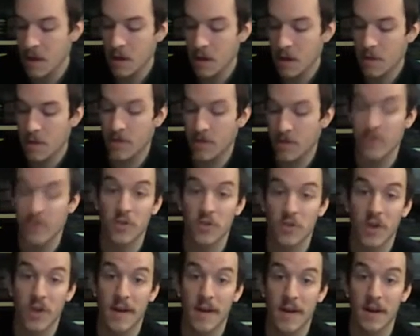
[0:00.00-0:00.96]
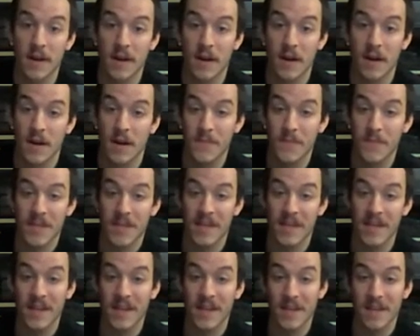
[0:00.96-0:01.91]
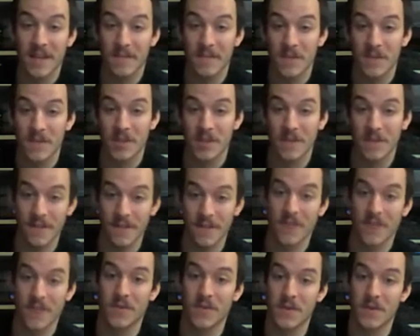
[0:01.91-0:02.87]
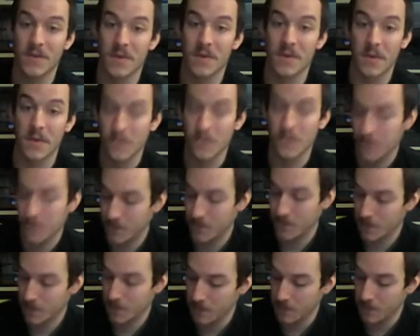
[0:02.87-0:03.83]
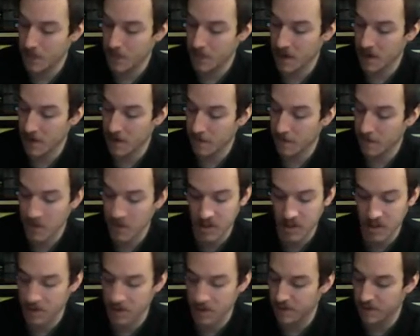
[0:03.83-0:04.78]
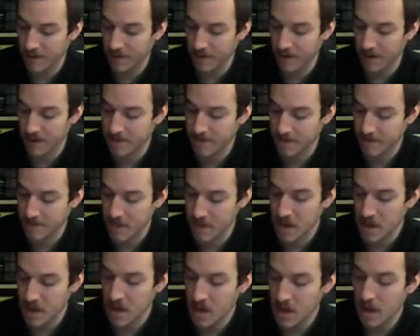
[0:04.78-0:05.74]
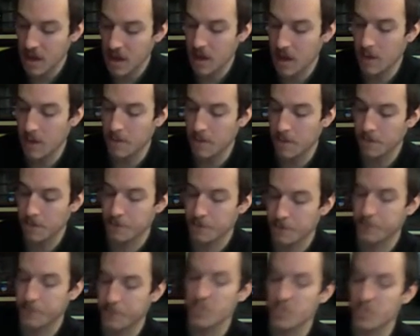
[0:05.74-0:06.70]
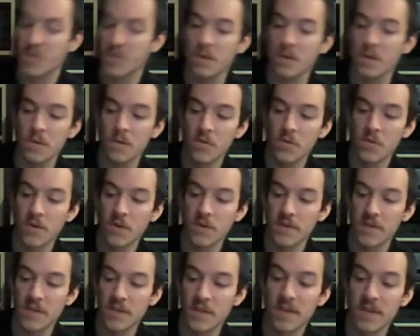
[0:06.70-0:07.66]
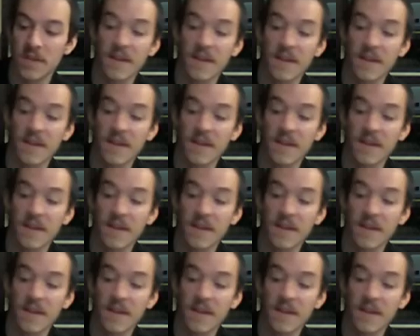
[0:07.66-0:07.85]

If you ever try to beat that game, do yourself a favor and don't. But it's just rough. What was I gonna say? Yep.